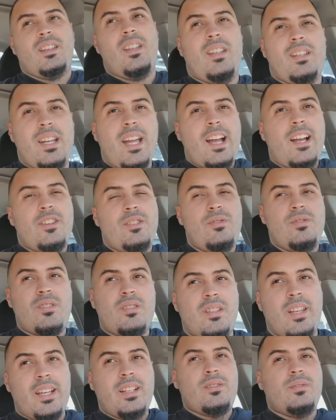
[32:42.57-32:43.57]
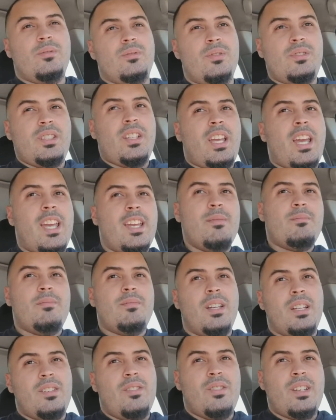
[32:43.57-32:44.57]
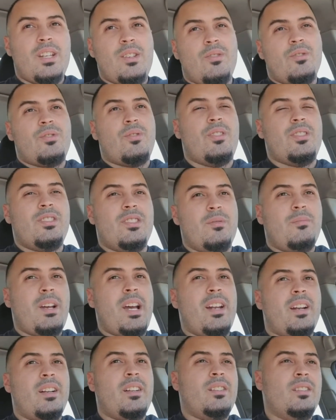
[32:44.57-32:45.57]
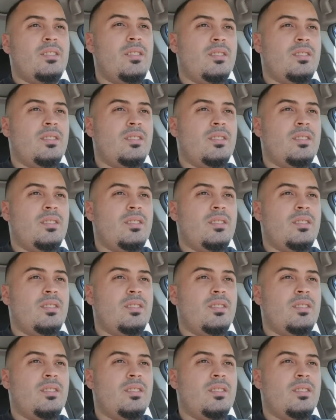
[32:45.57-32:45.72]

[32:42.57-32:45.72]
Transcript: now you just like lose the game, and you get no choice in the matter